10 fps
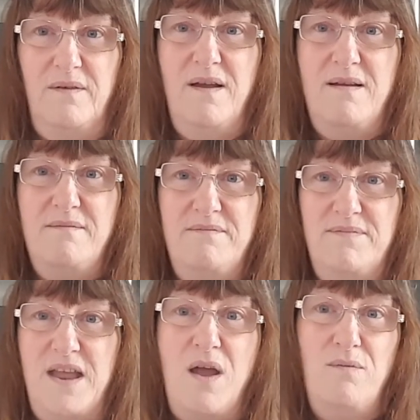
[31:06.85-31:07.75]

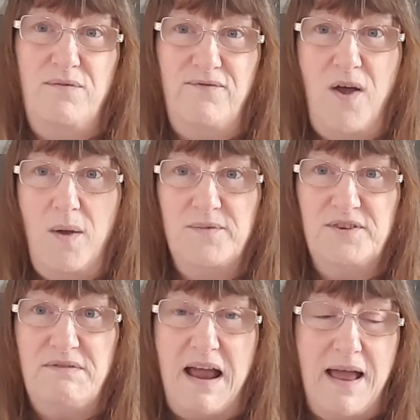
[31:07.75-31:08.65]
they owned
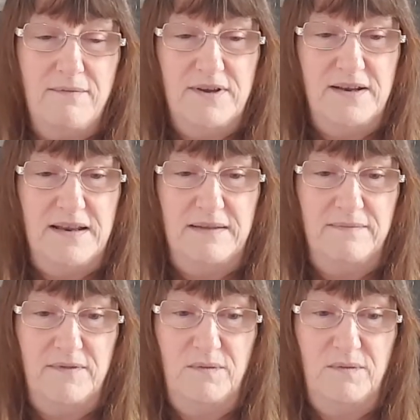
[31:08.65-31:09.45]
farms around, and